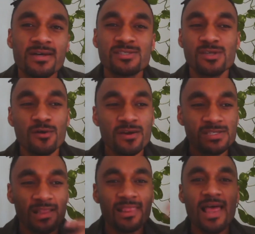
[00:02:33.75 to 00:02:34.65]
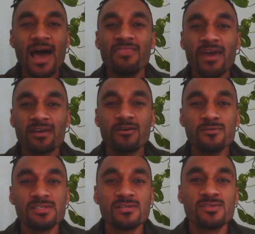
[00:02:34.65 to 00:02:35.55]
So there's a lot that
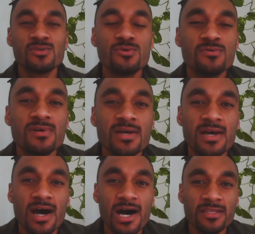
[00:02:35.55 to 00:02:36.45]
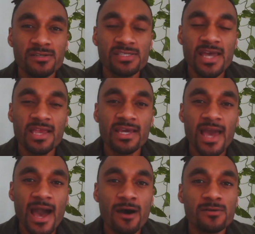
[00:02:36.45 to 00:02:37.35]
goes into understanding
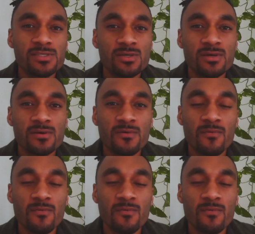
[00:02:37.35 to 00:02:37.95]
how to